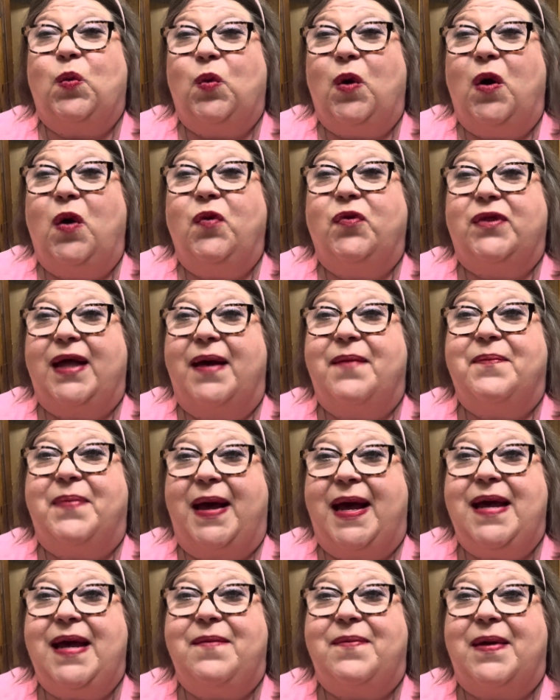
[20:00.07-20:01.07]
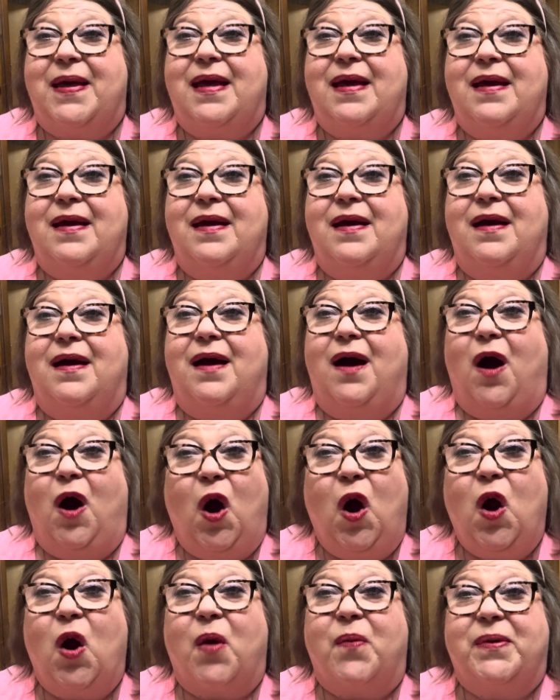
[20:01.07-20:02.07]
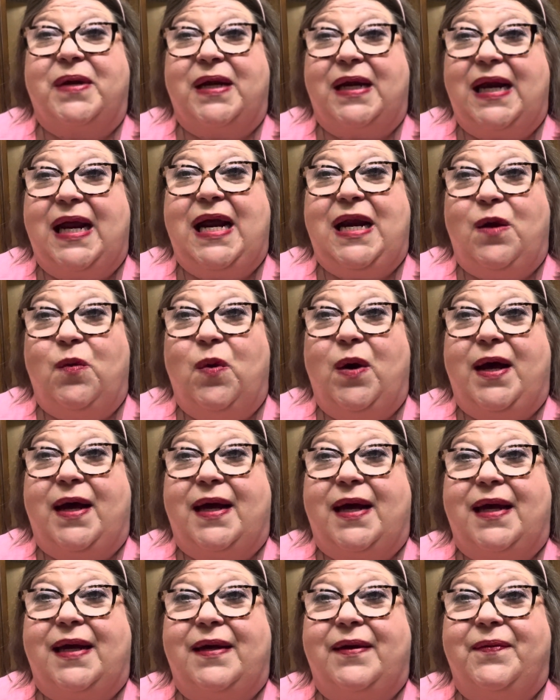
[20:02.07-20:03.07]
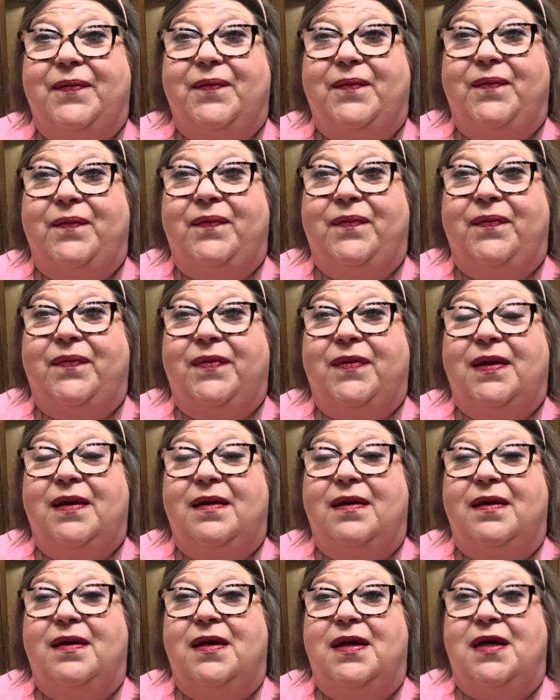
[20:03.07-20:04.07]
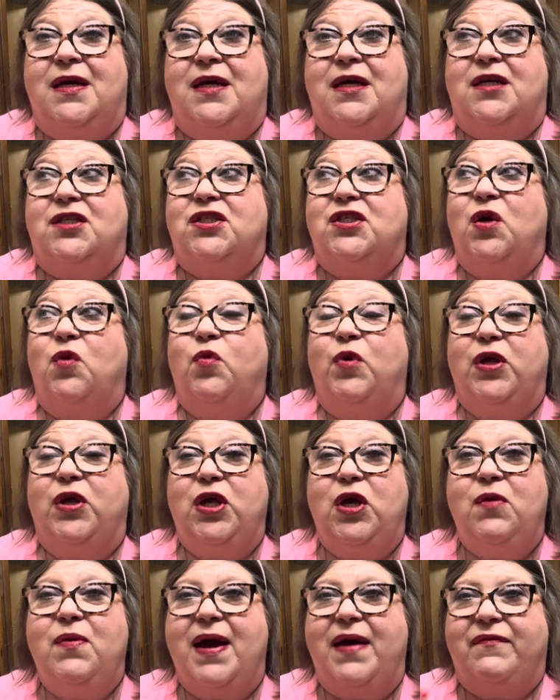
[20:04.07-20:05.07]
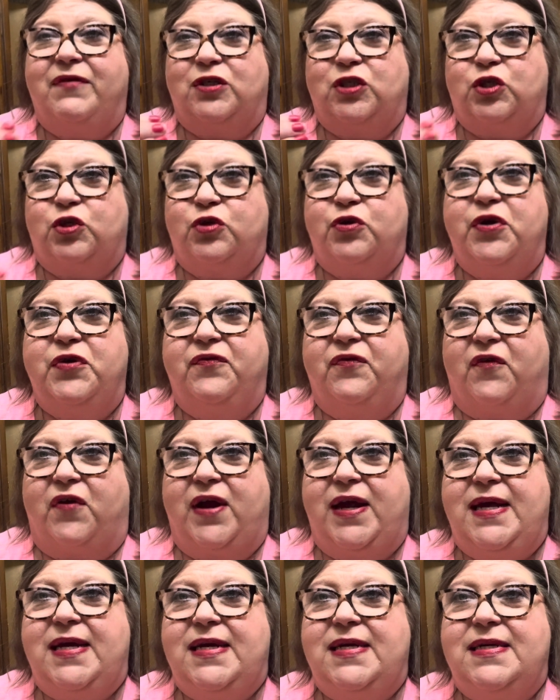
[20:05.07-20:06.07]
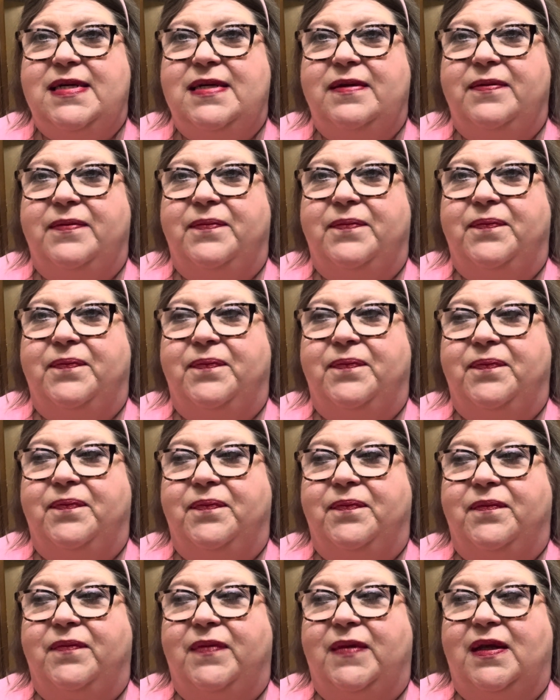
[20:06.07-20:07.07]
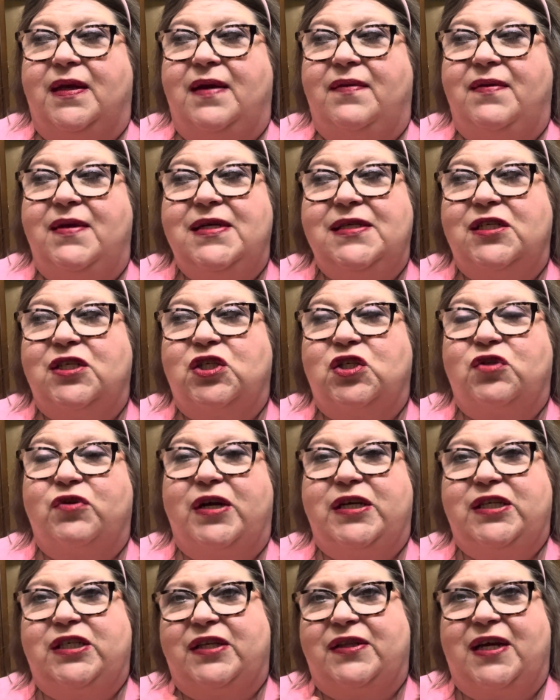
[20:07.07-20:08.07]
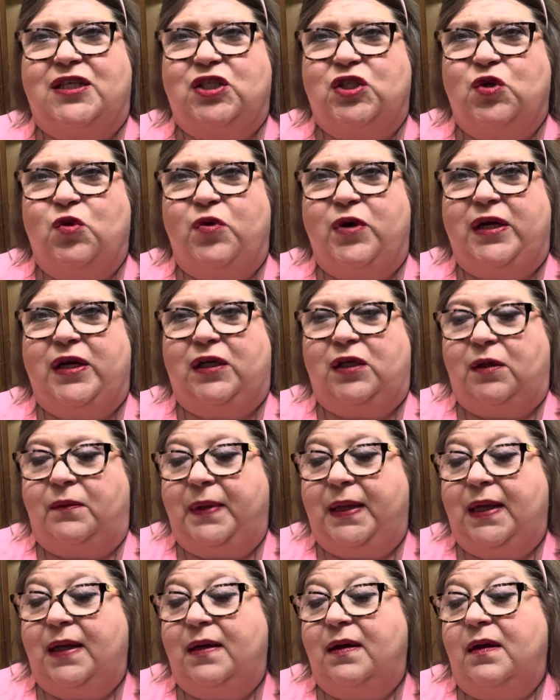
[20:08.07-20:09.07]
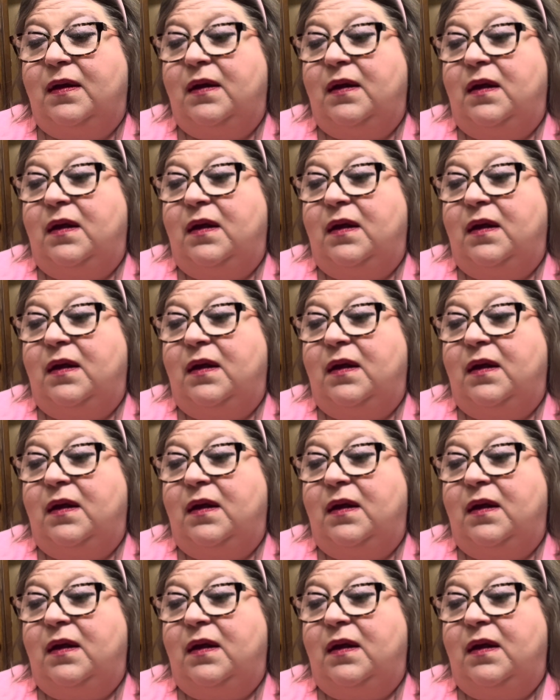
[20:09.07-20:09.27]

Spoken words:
want that baby harmed in any way. So when you have a true friend, and this is stretching that story a little bit,